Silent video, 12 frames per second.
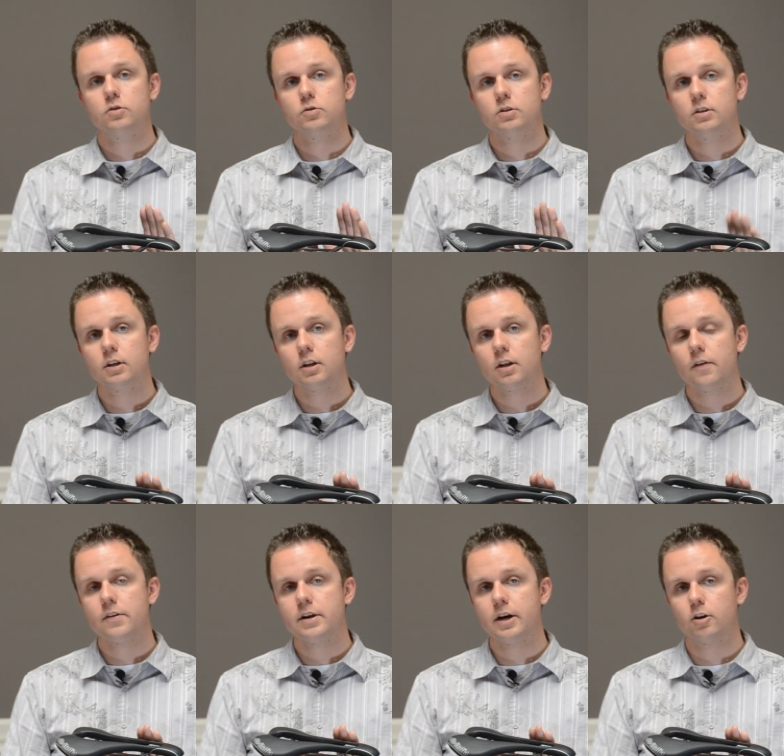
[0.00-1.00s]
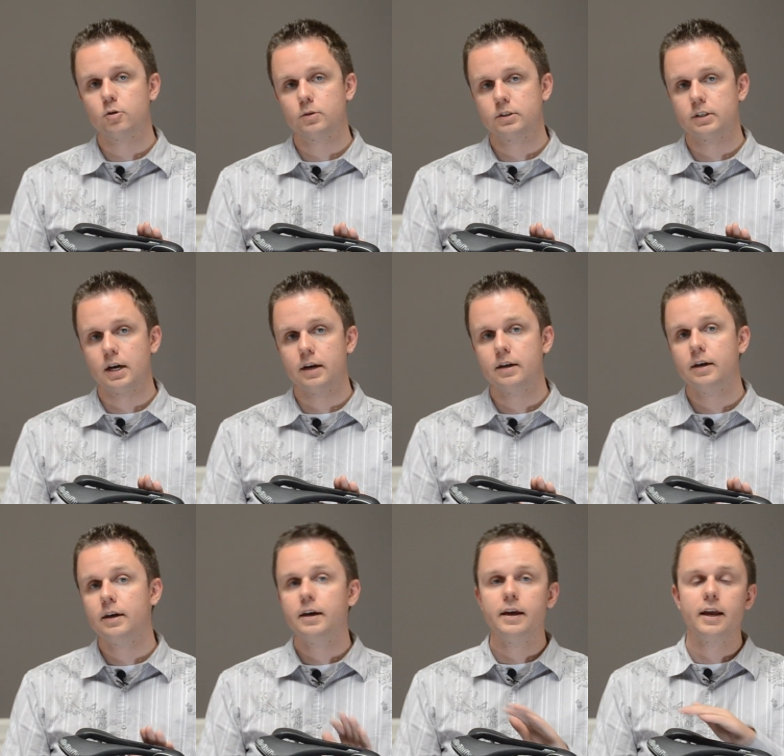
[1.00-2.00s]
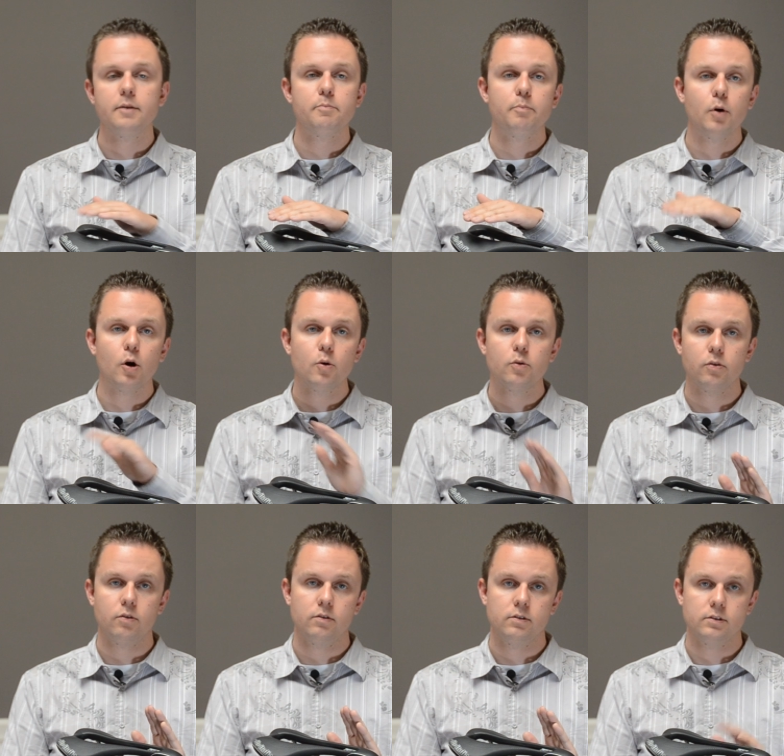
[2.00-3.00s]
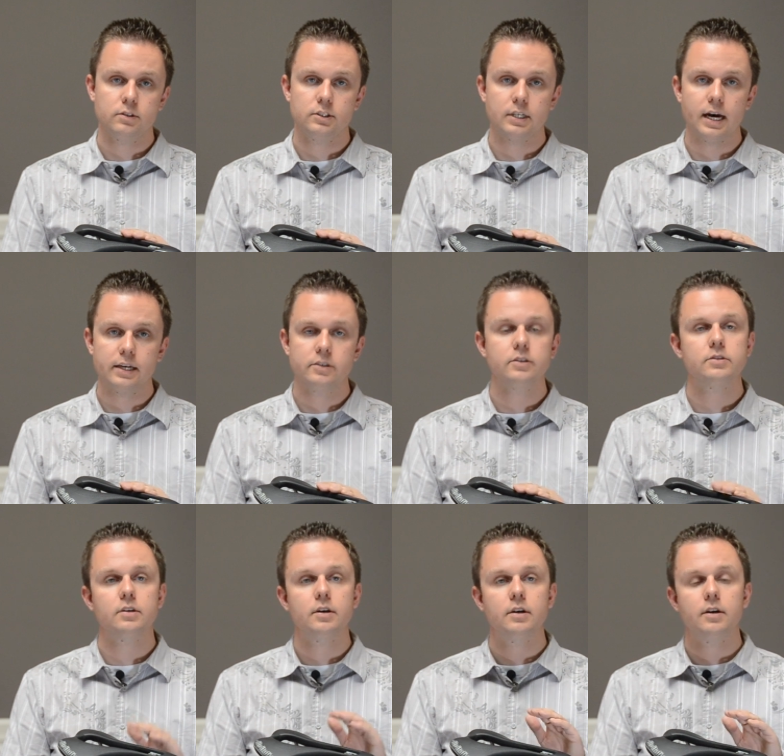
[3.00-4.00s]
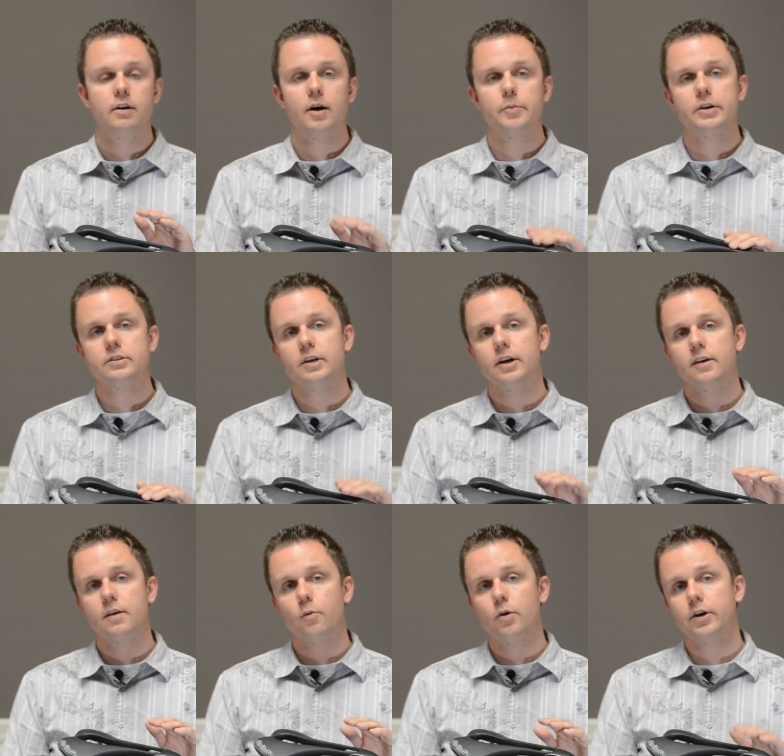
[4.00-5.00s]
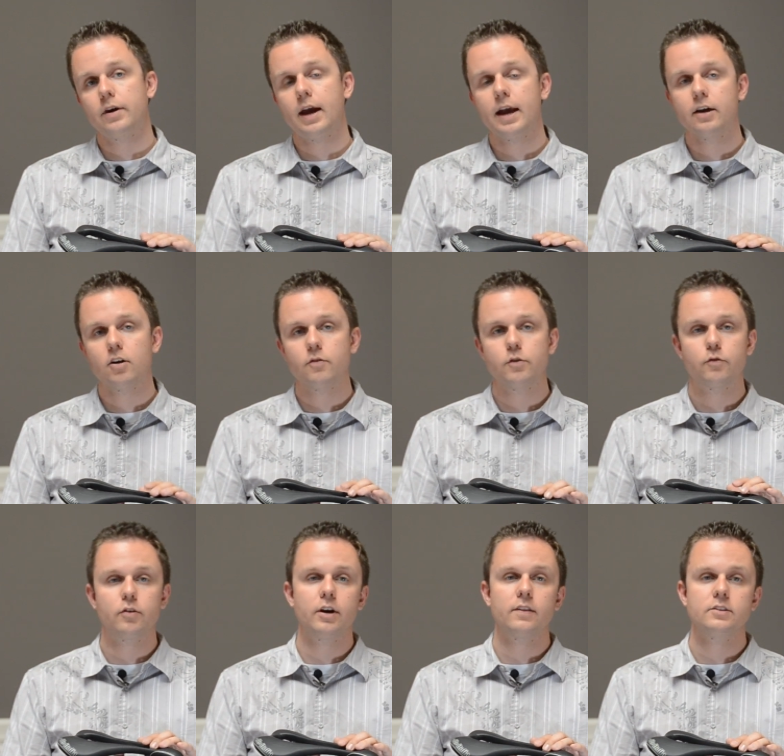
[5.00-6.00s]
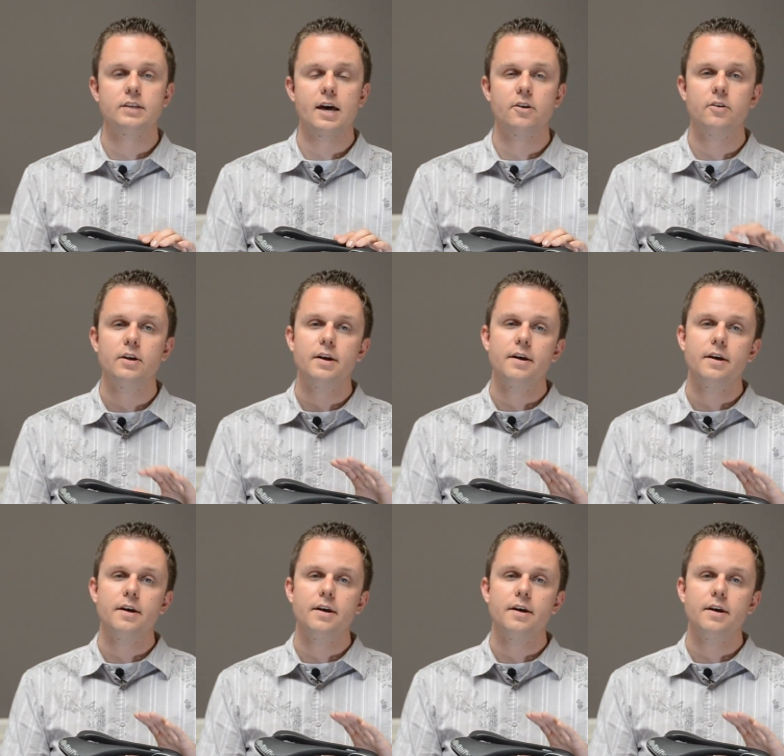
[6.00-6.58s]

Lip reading: so it's a little on the narrower side. In both sizes, I'm going to tell you that while you're hanging off the front of the saddle,